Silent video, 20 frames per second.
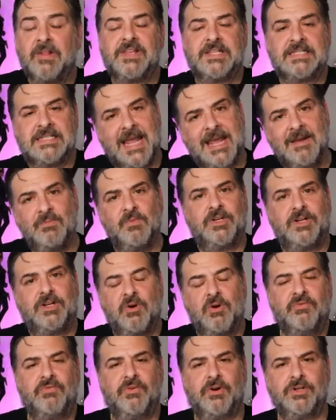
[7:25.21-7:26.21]
The same would
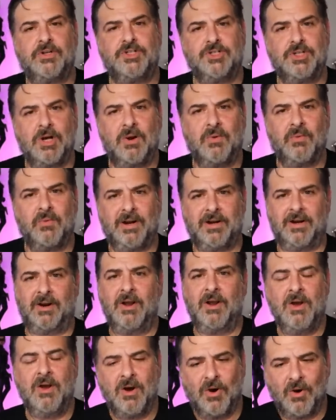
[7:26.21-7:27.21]
go for a showrunner